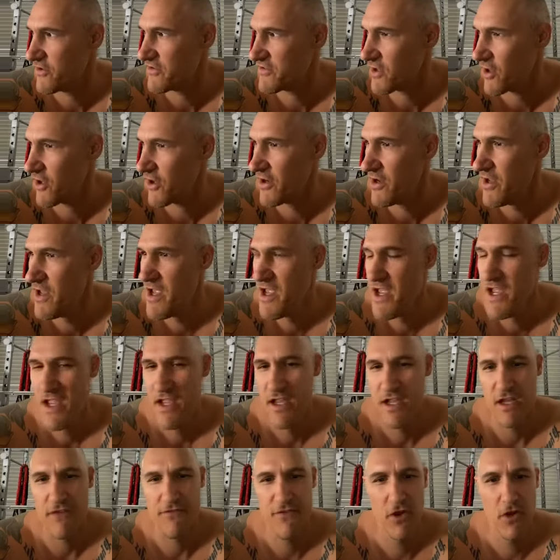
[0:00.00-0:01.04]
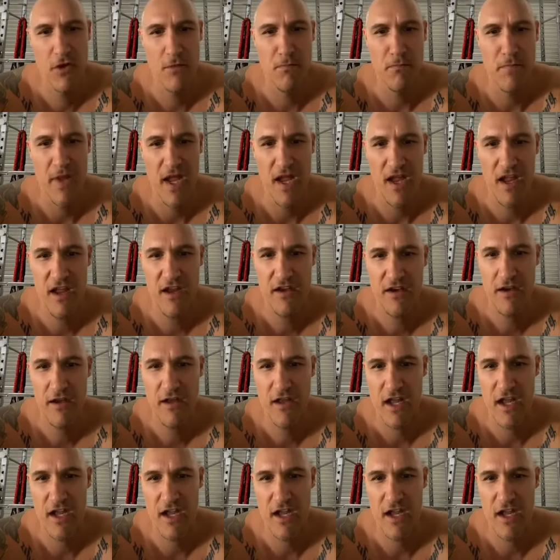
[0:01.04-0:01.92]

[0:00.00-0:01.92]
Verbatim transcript: So if you're a man